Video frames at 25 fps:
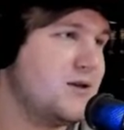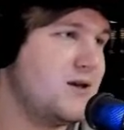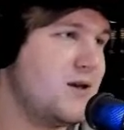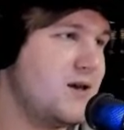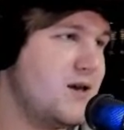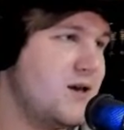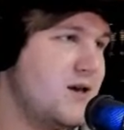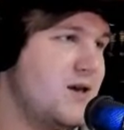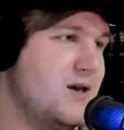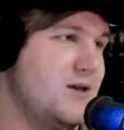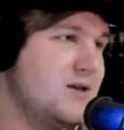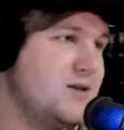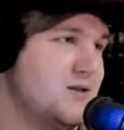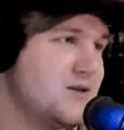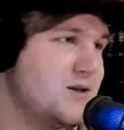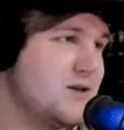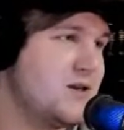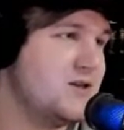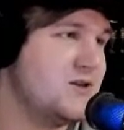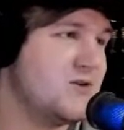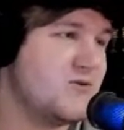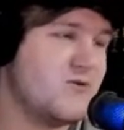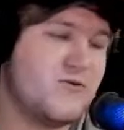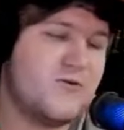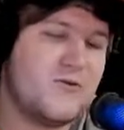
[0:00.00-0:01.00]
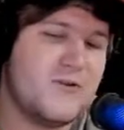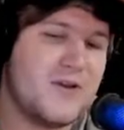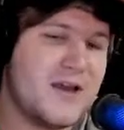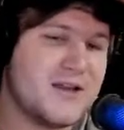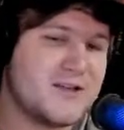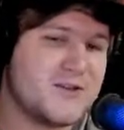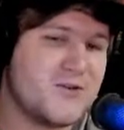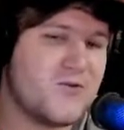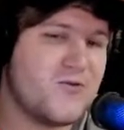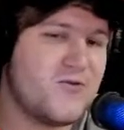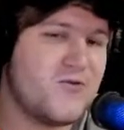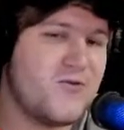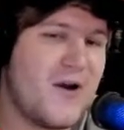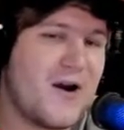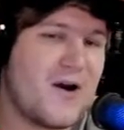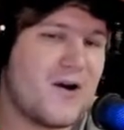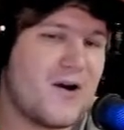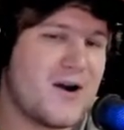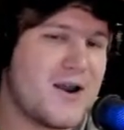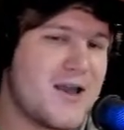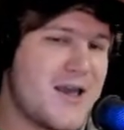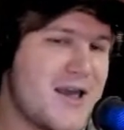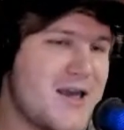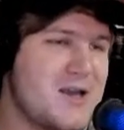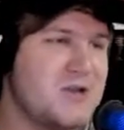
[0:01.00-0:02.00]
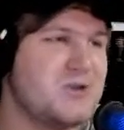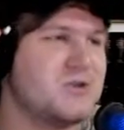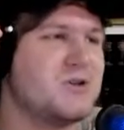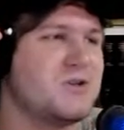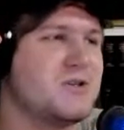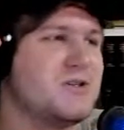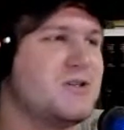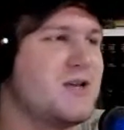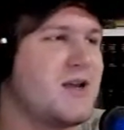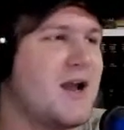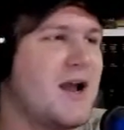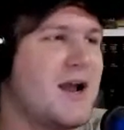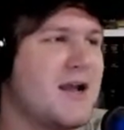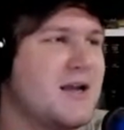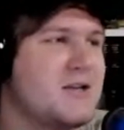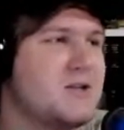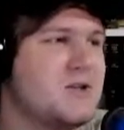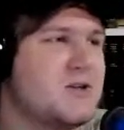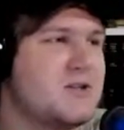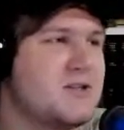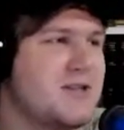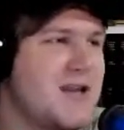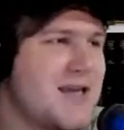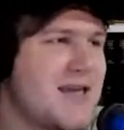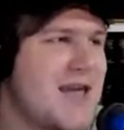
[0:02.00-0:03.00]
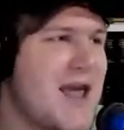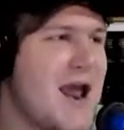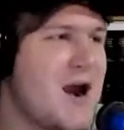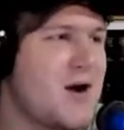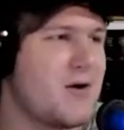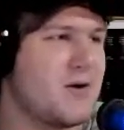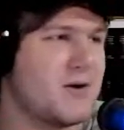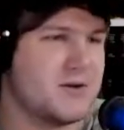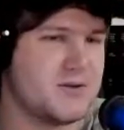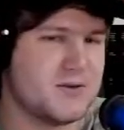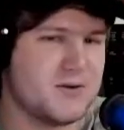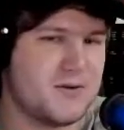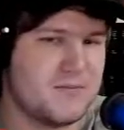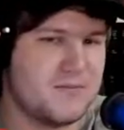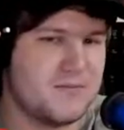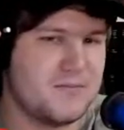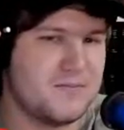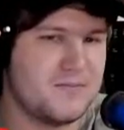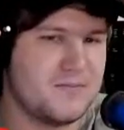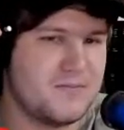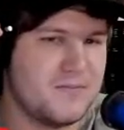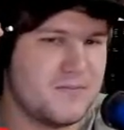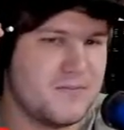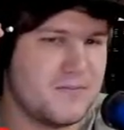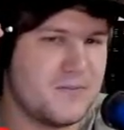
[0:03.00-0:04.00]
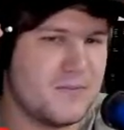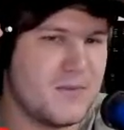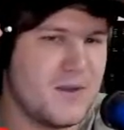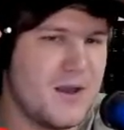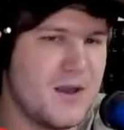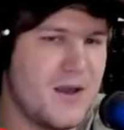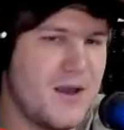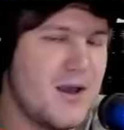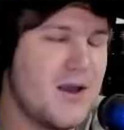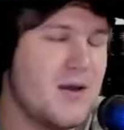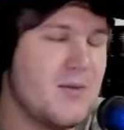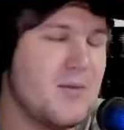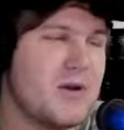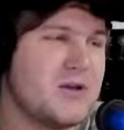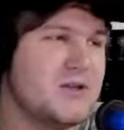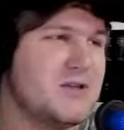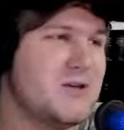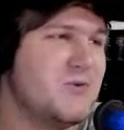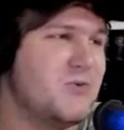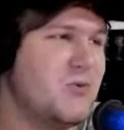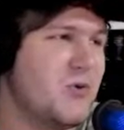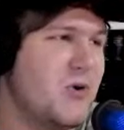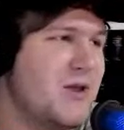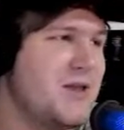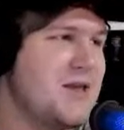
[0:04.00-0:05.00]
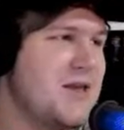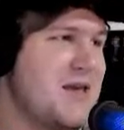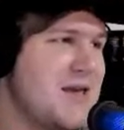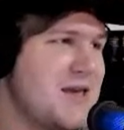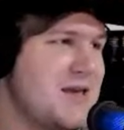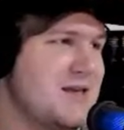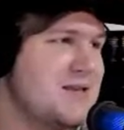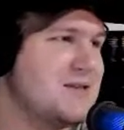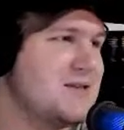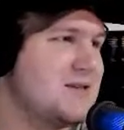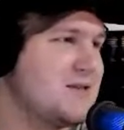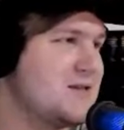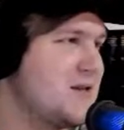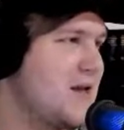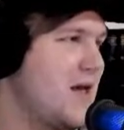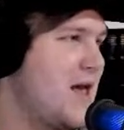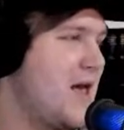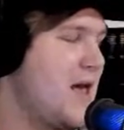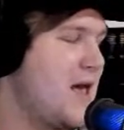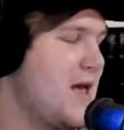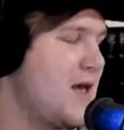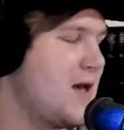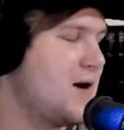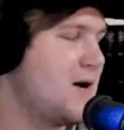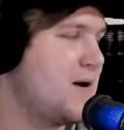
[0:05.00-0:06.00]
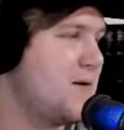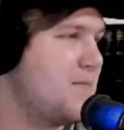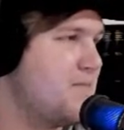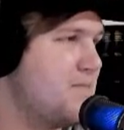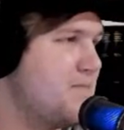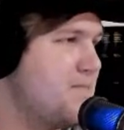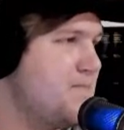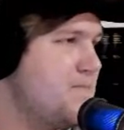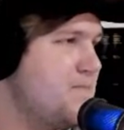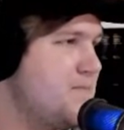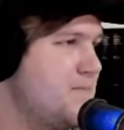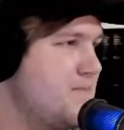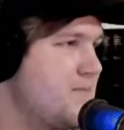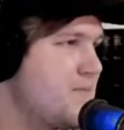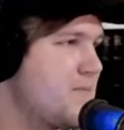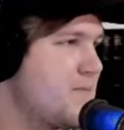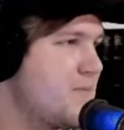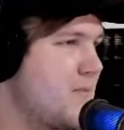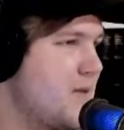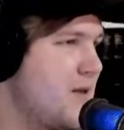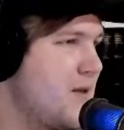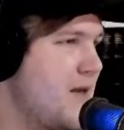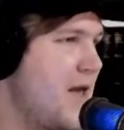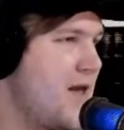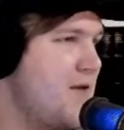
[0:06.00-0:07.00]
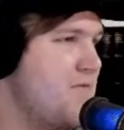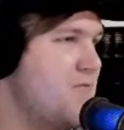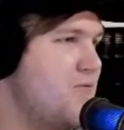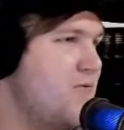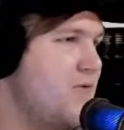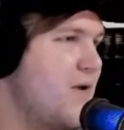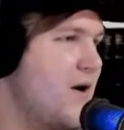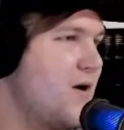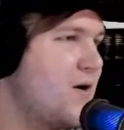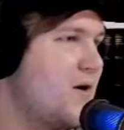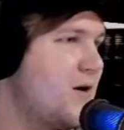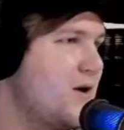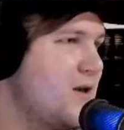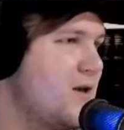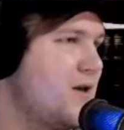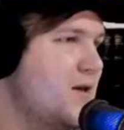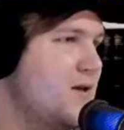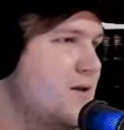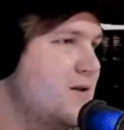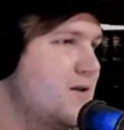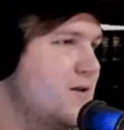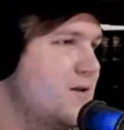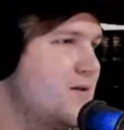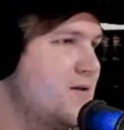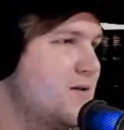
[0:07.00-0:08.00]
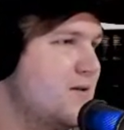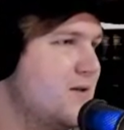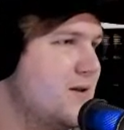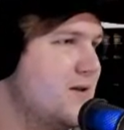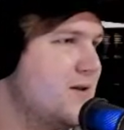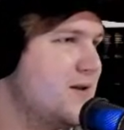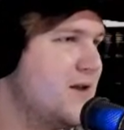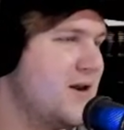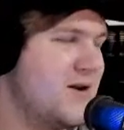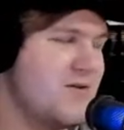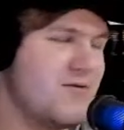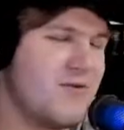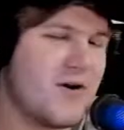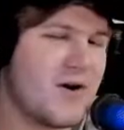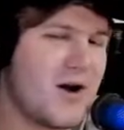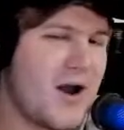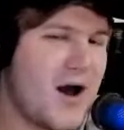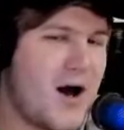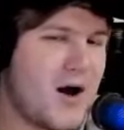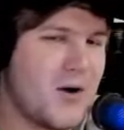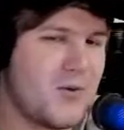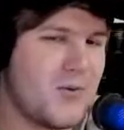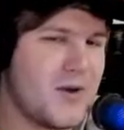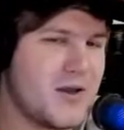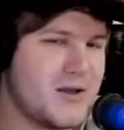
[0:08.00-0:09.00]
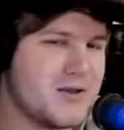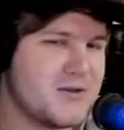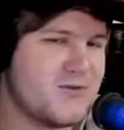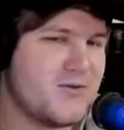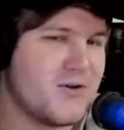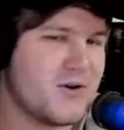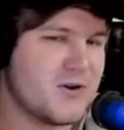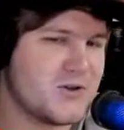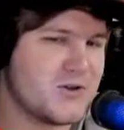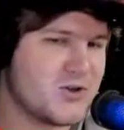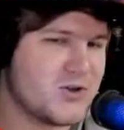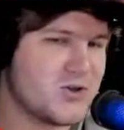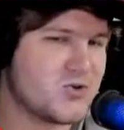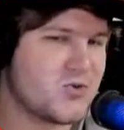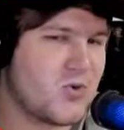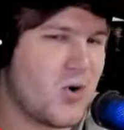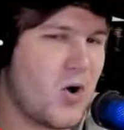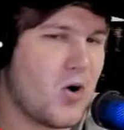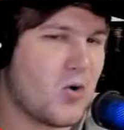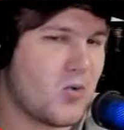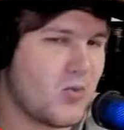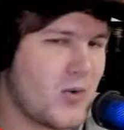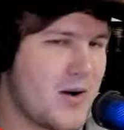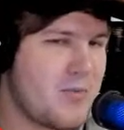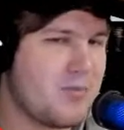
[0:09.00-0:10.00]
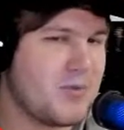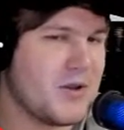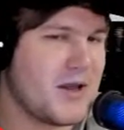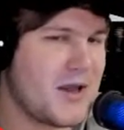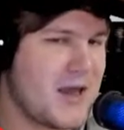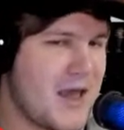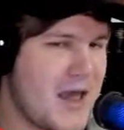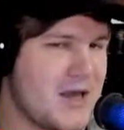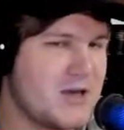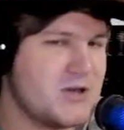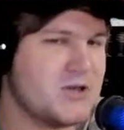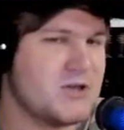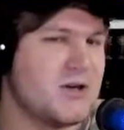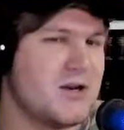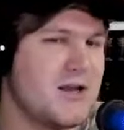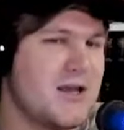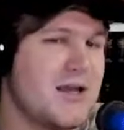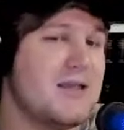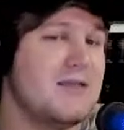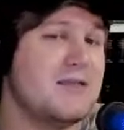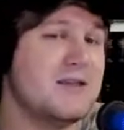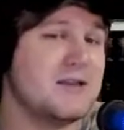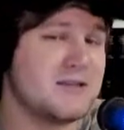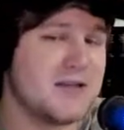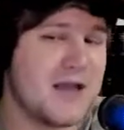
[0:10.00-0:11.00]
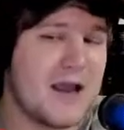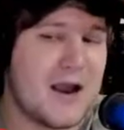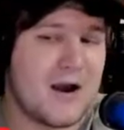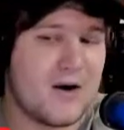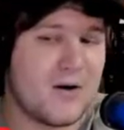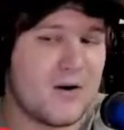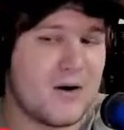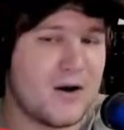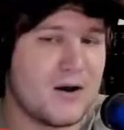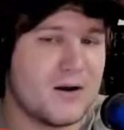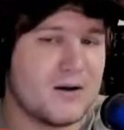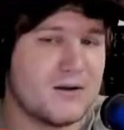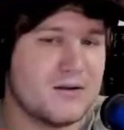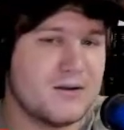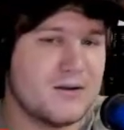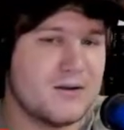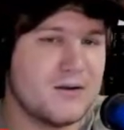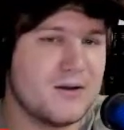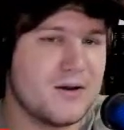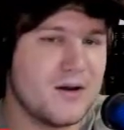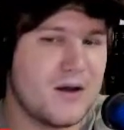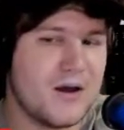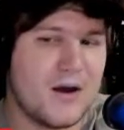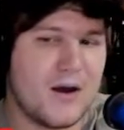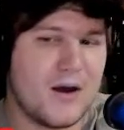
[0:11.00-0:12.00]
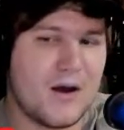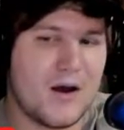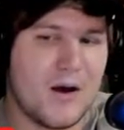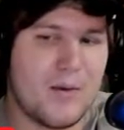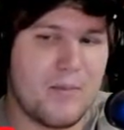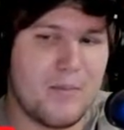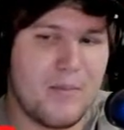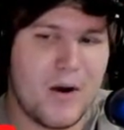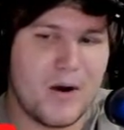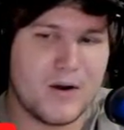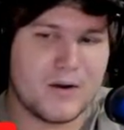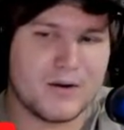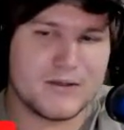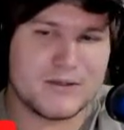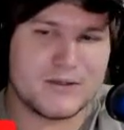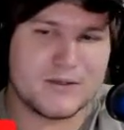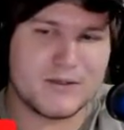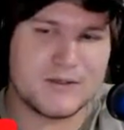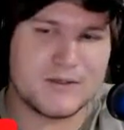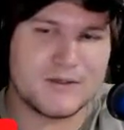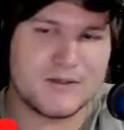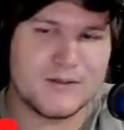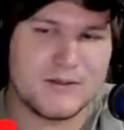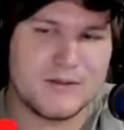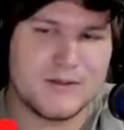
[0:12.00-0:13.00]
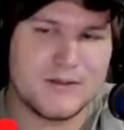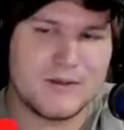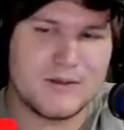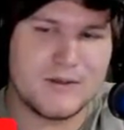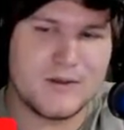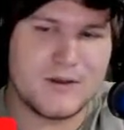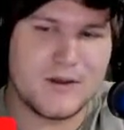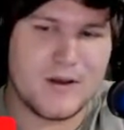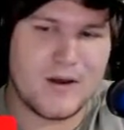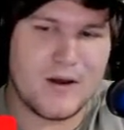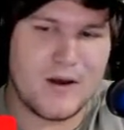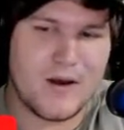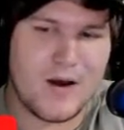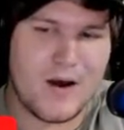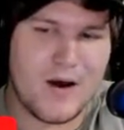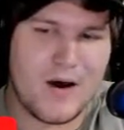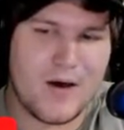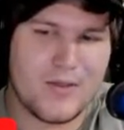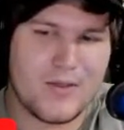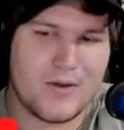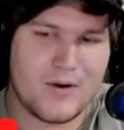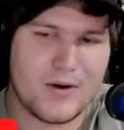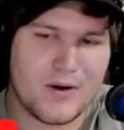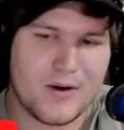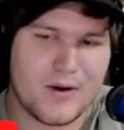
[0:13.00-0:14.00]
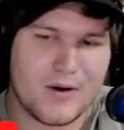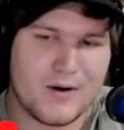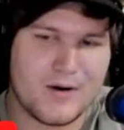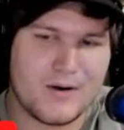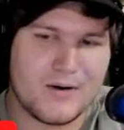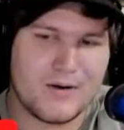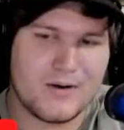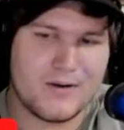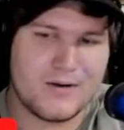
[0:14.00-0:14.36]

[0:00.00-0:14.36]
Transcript: he's he's a, he has a very interesting, I guess you could say, charism, because he really is a um, a very in a very odd way, he's a very strong replication in this era uh, amongst uh, other